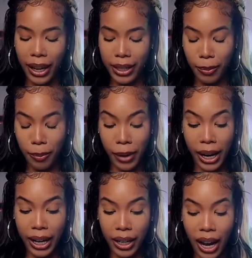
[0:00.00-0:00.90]
That's
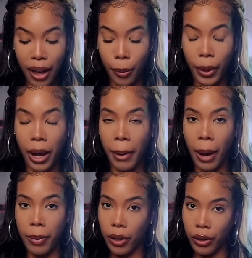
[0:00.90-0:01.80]
mad. Either way, I'm
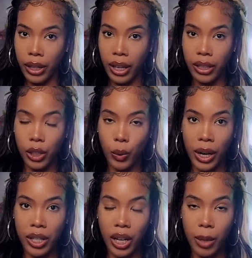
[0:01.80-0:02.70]
happy you're not in that
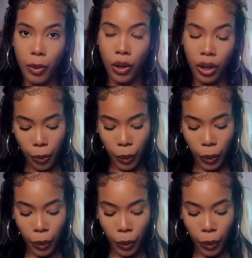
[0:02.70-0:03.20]
situation anymore.